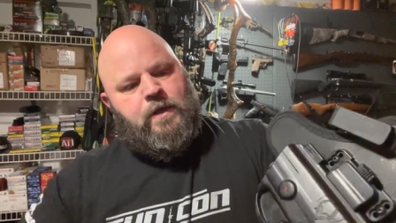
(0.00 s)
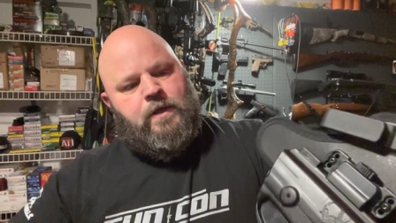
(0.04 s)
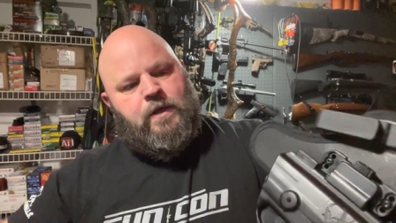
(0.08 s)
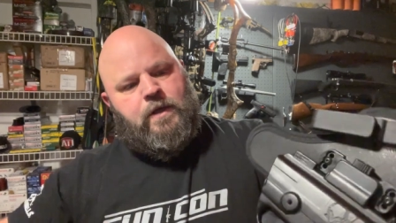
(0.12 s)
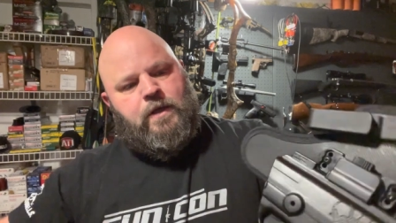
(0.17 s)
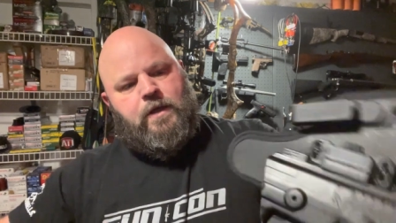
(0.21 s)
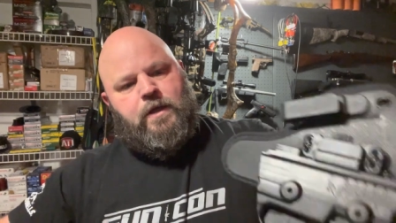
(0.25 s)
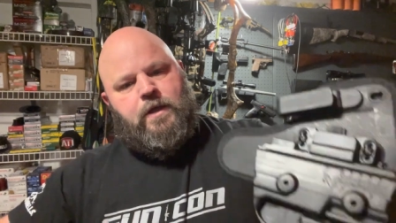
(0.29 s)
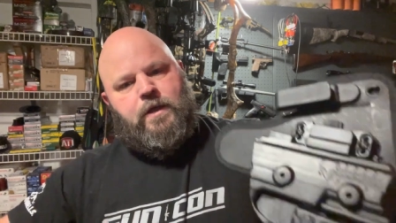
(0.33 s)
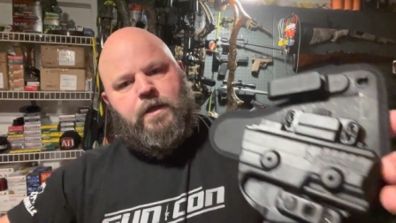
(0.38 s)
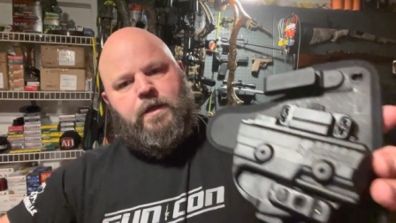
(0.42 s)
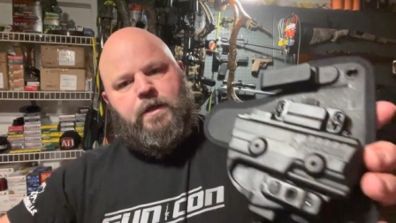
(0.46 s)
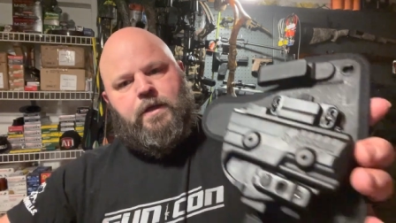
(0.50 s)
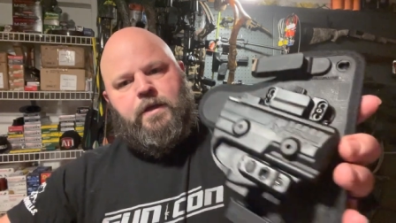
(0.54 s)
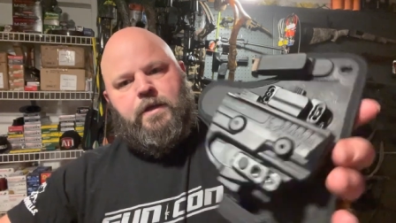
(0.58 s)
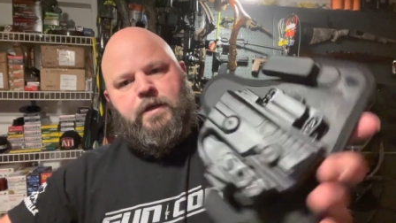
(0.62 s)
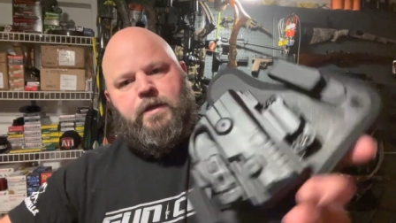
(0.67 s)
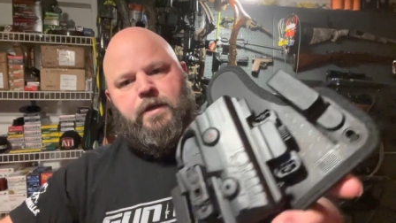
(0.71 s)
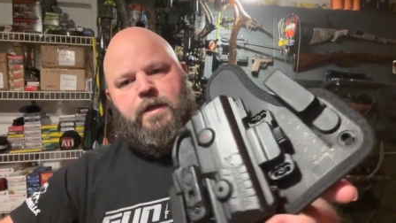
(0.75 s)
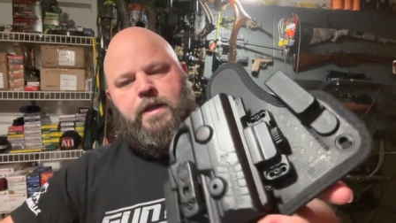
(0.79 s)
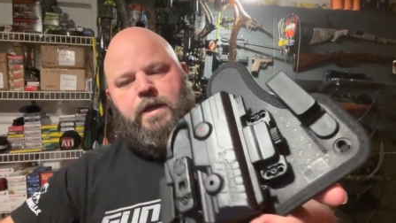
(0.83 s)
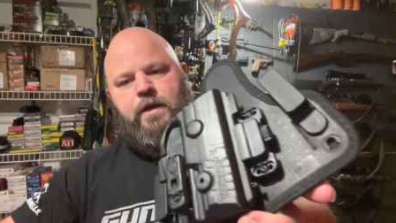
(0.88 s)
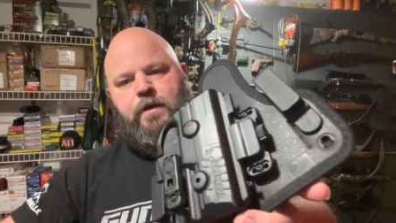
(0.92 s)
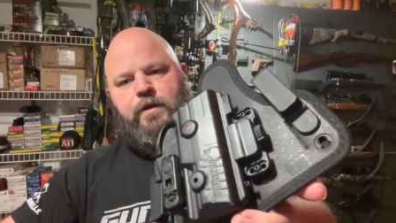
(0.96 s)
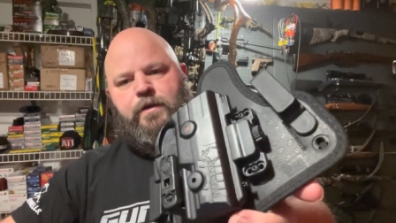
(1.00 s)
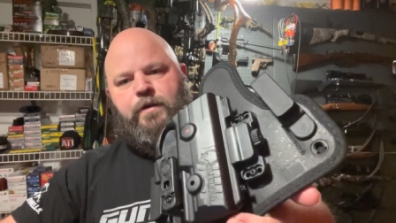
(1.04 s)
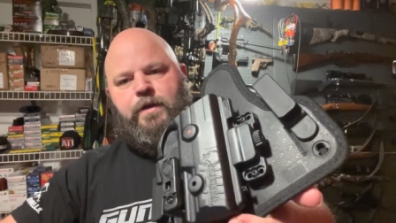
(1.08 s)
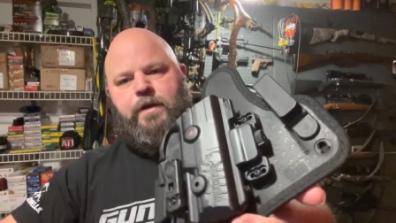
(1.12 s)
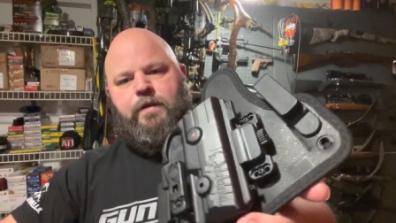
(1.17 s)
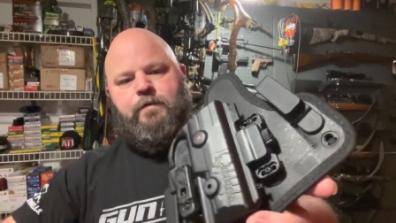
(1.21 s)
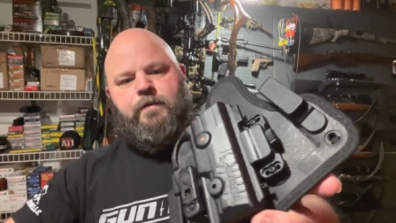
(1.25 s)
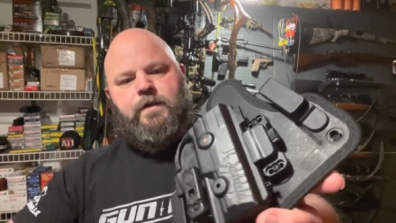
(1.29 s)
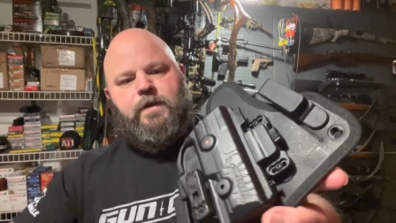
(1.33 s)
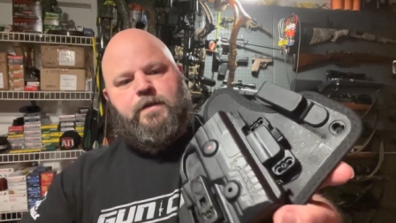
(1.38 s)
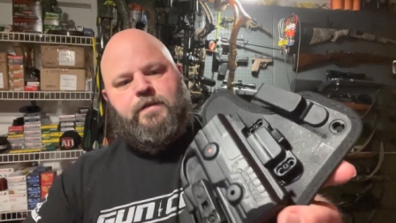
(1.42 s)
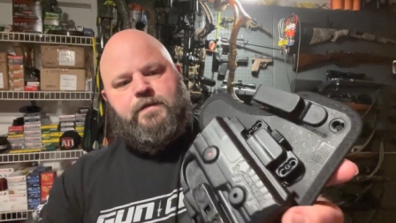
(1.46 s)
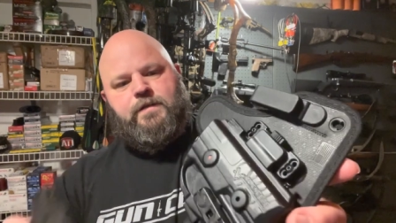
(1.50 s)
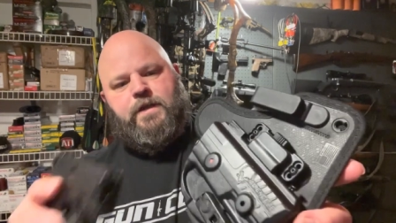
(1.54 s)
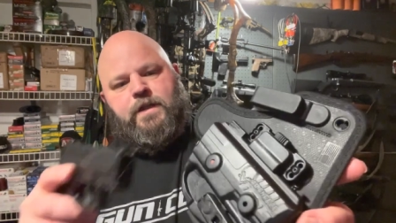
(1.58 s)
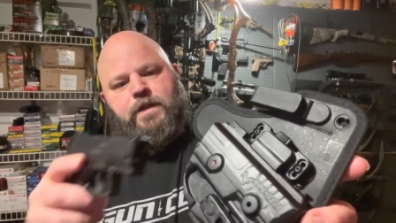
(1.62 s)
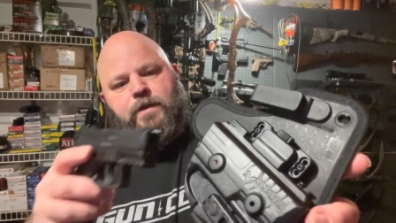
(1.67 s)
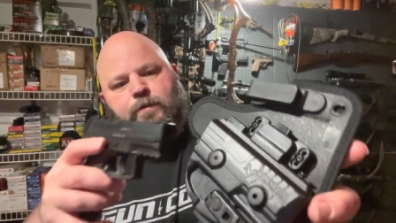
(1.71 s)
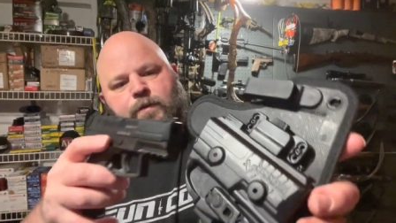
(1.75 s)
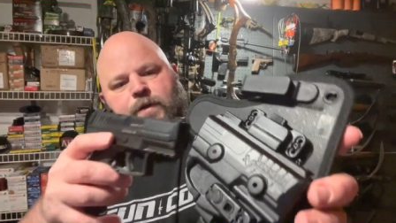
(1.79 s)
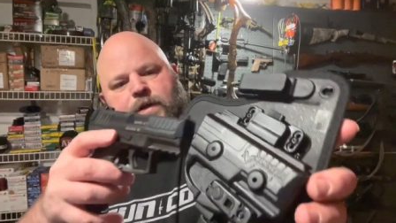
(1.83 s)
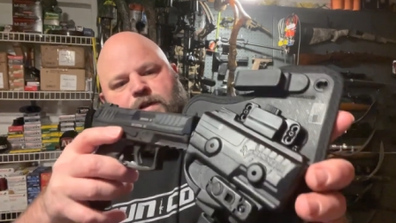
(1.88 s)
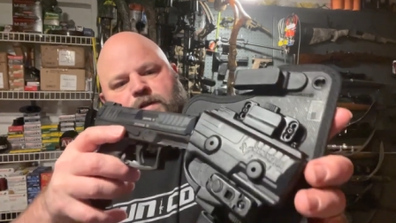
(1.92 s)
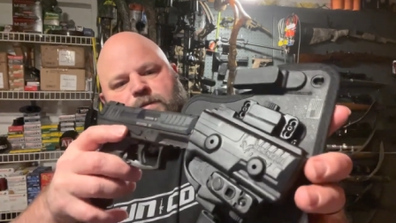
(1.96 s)
And now you have an inside
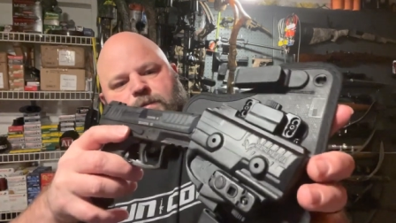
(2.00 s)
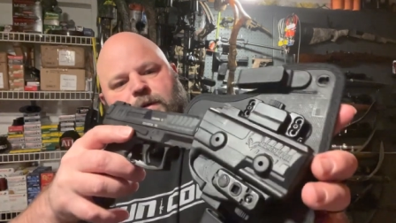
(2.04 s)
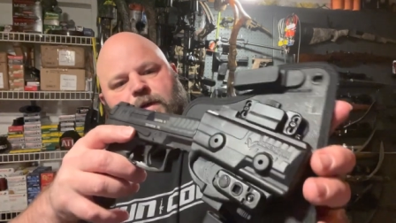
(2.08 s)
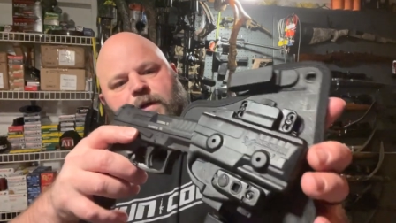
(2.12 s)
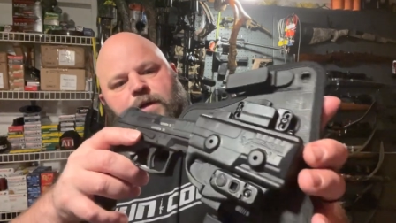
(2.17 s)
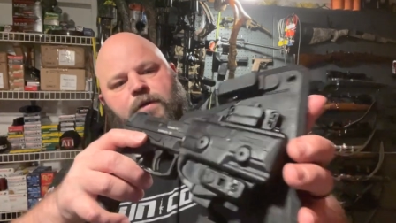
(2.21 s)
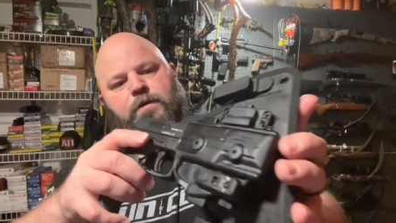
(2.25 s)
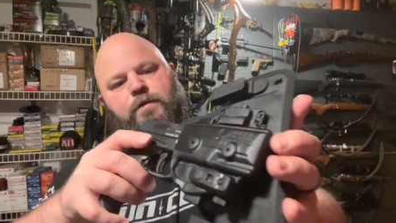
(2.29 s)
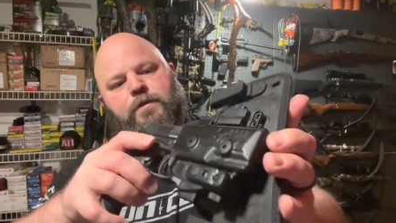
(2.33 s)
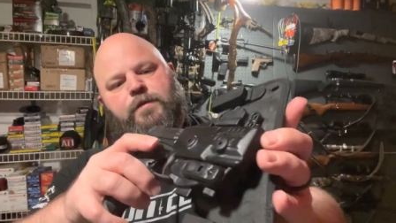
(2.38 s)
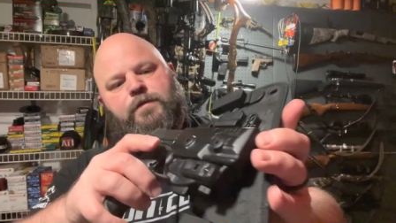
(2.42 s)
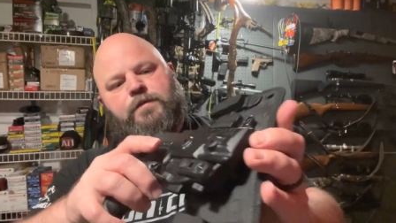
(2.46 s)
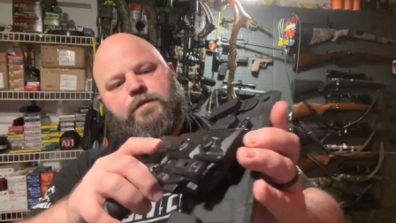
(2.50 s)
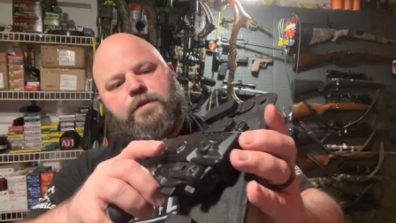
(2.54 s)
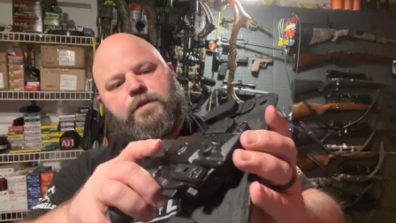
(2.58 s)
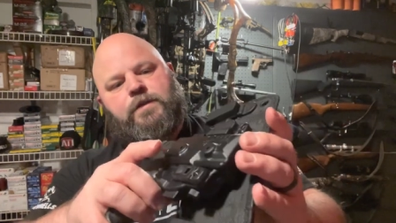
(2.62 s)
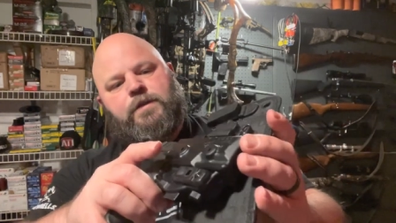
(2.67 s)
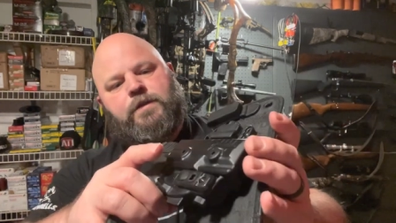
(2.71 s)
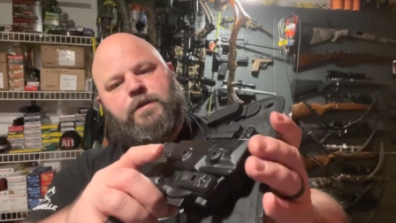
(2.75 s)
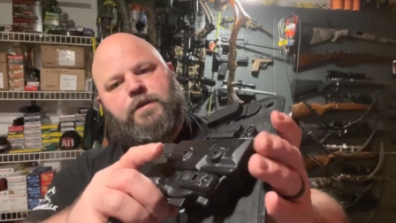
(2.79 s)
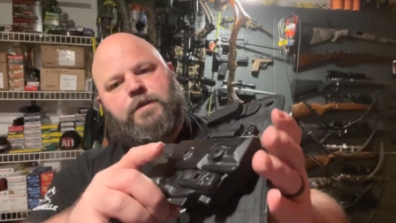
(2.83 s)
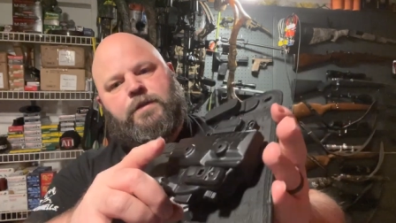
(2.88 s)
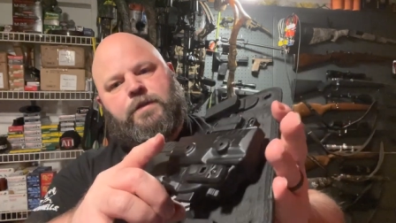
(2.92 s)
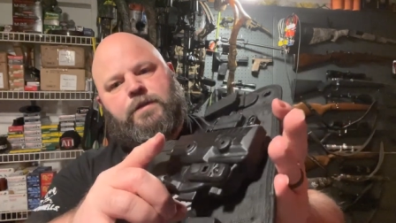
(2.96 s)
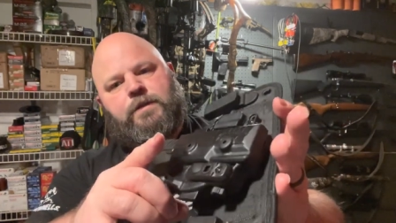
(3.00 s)
the waistband holster.